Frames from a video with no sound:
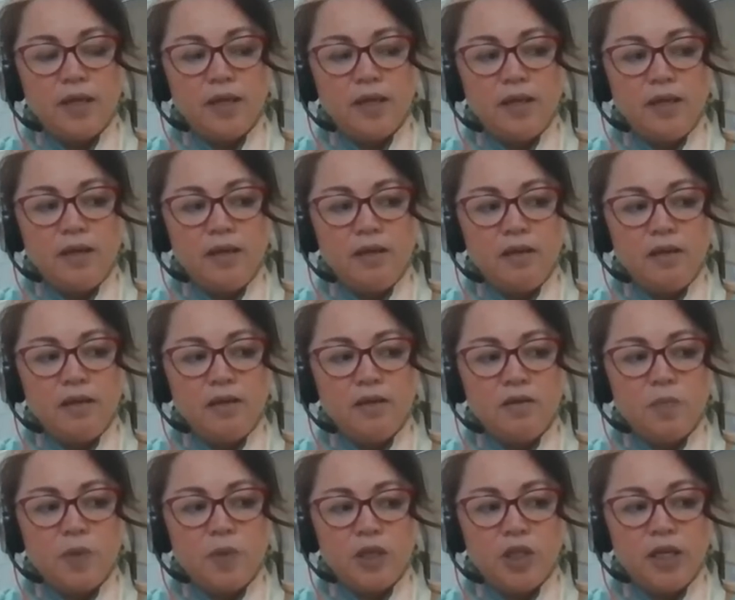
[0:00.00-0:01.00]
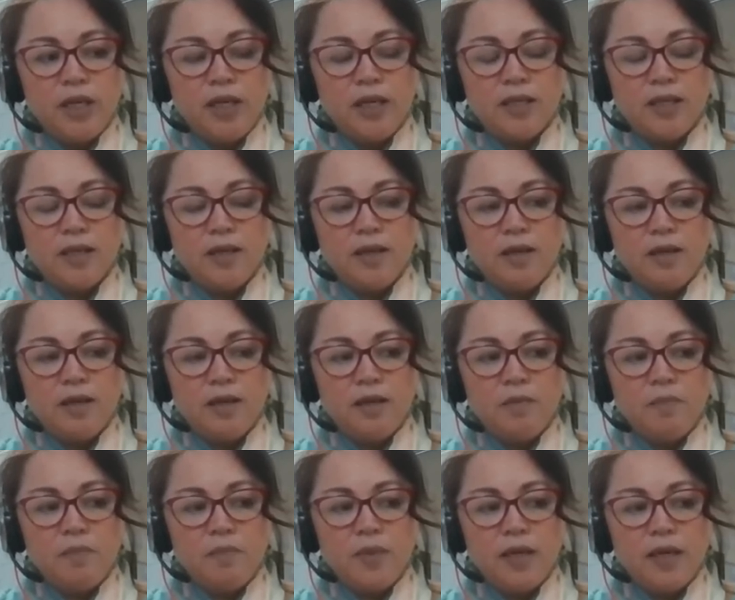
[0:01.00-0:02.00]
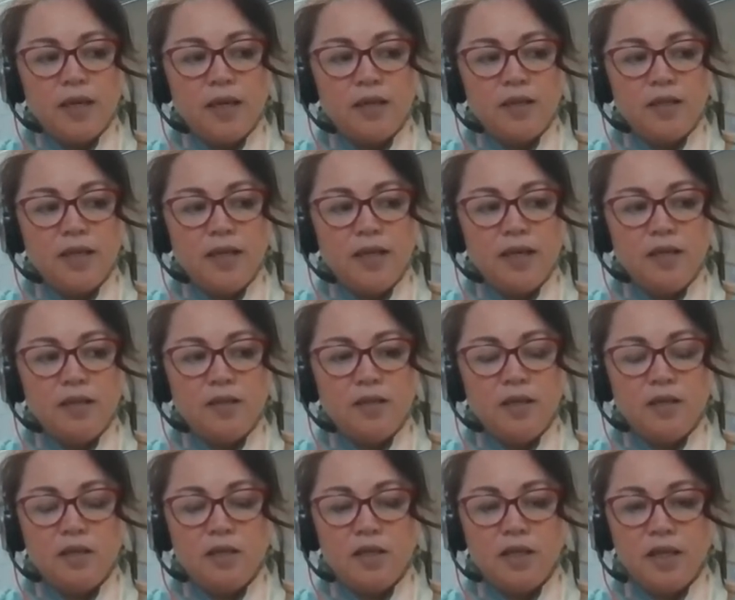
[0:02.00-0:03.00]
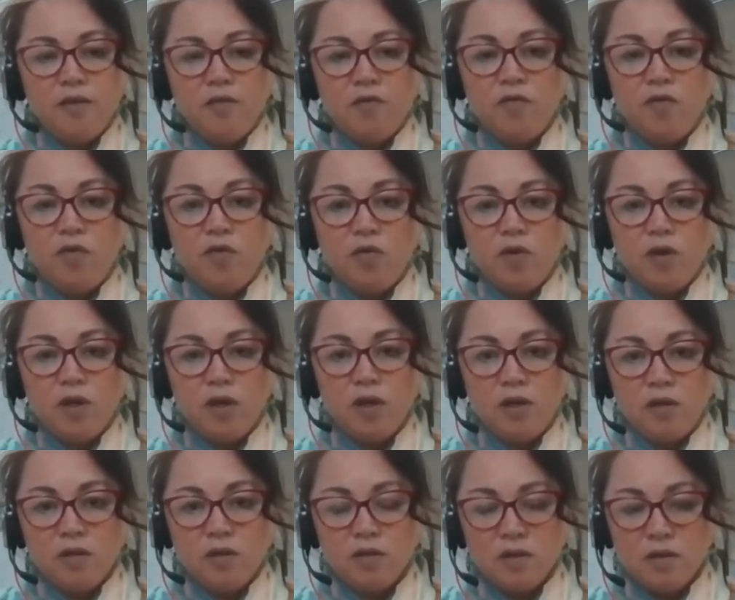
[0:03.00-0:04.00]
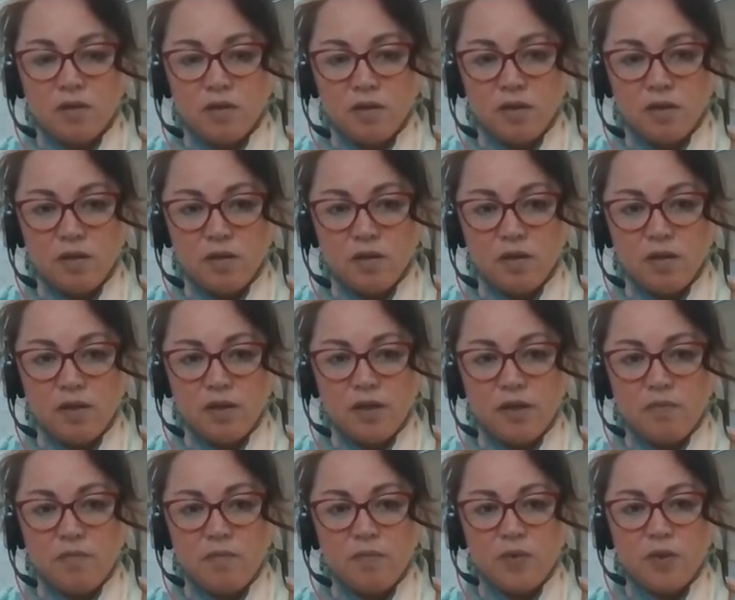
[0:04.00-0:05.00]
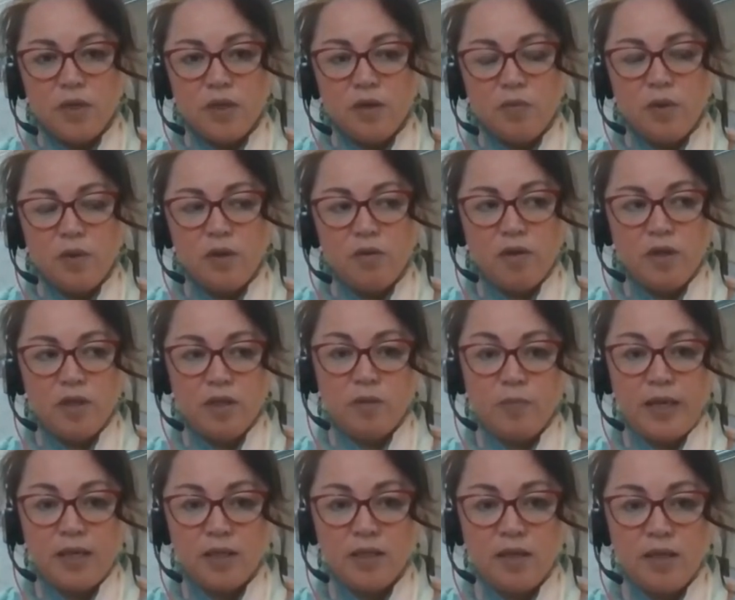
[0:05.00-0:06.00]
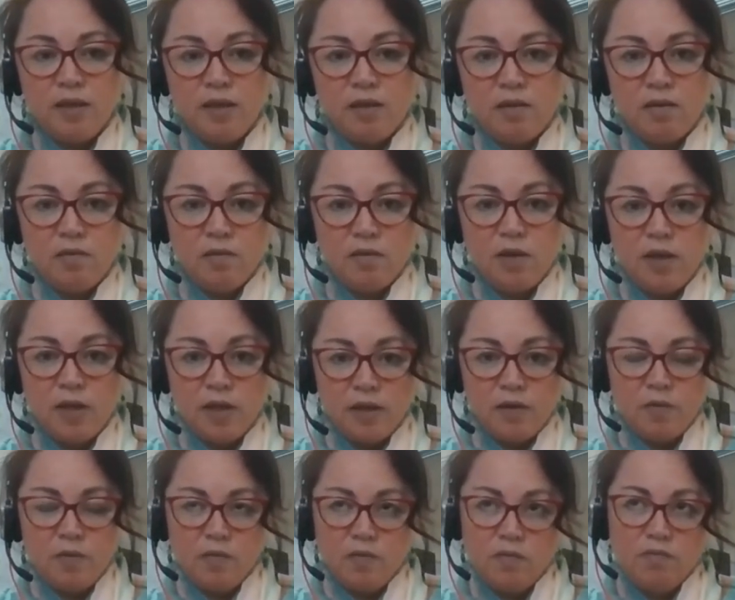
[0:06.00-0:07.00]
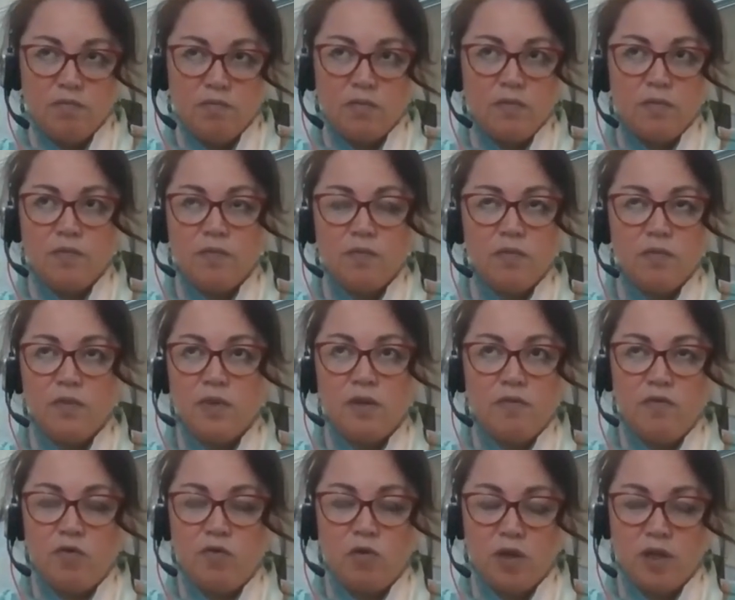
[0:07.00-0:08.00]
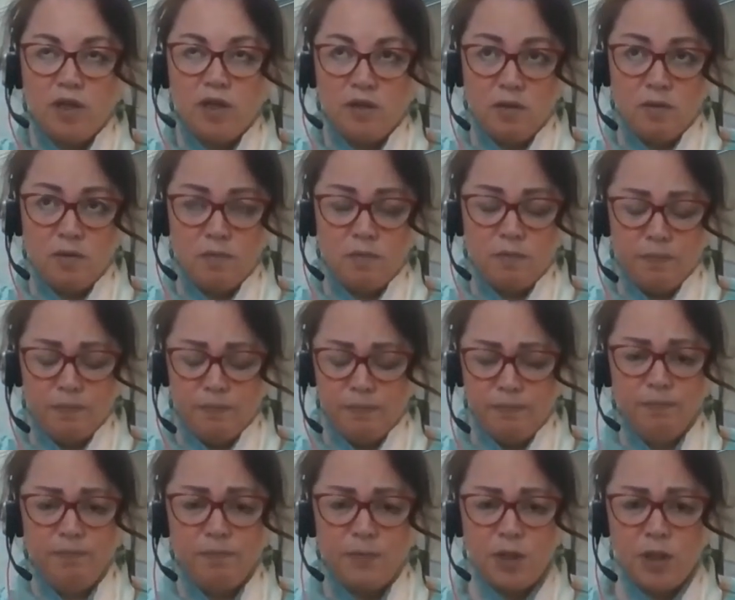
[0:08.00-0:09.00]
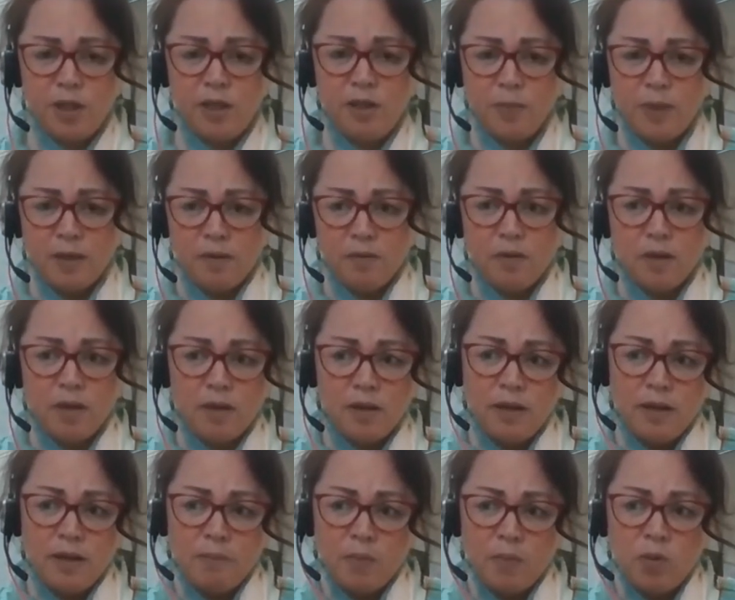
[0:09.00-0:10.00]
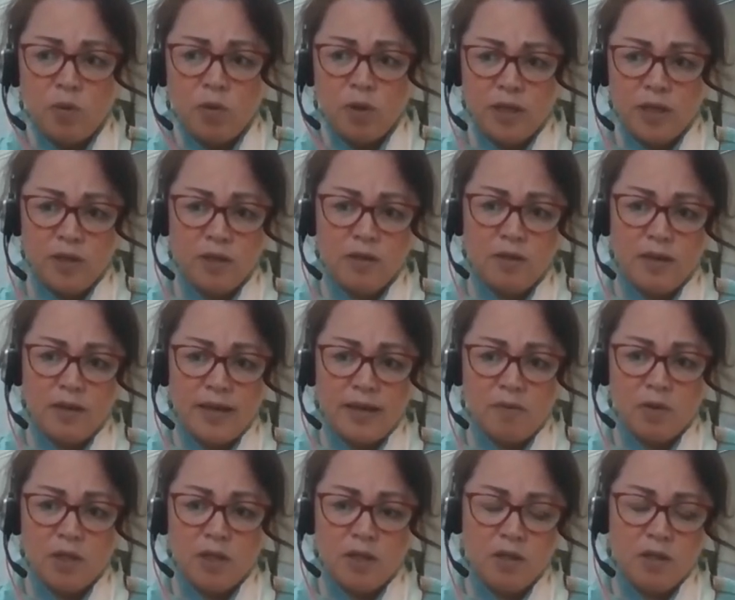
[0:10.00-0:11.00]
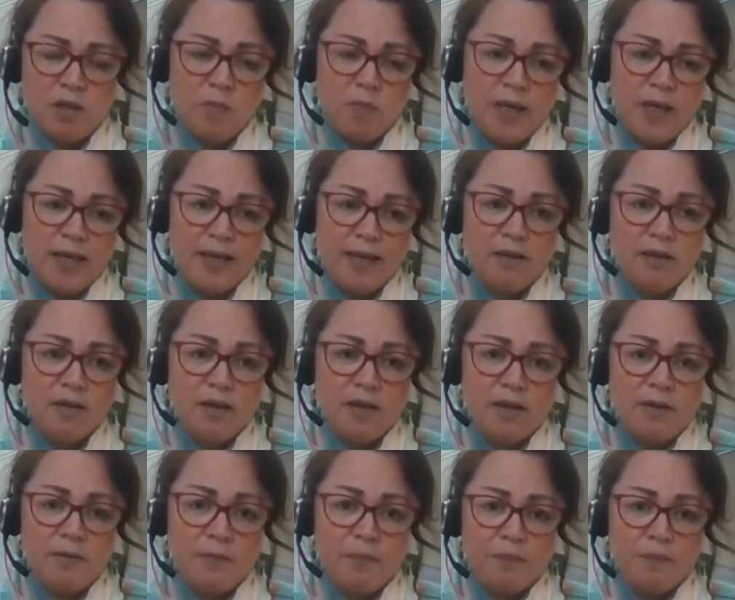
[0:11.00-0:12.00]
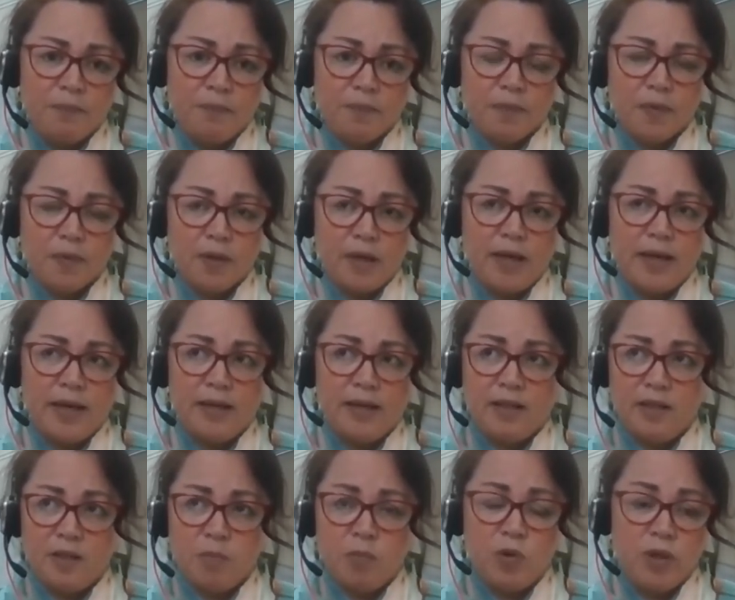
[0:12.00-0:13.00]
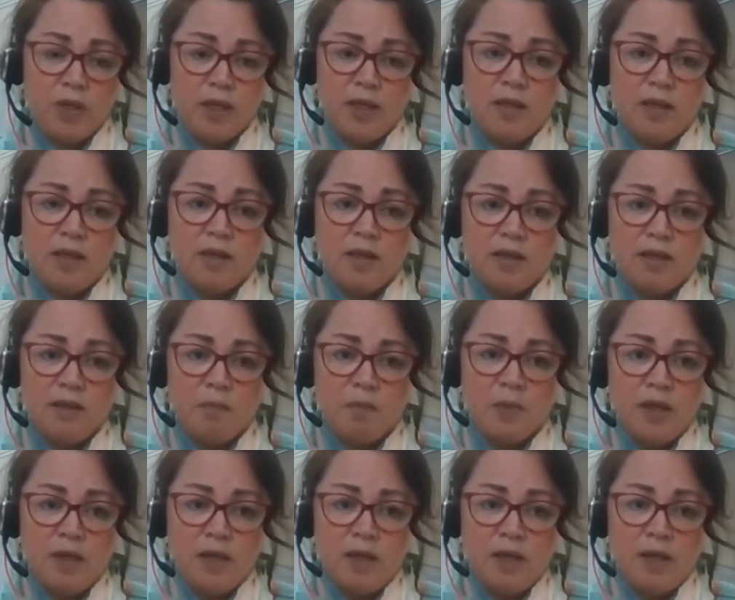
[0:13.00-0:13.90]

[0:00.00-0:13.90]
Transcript: is budget, and it is year-to-date forecast. So we're expecting, you know, the forecast, the August outturn to be at this point in time.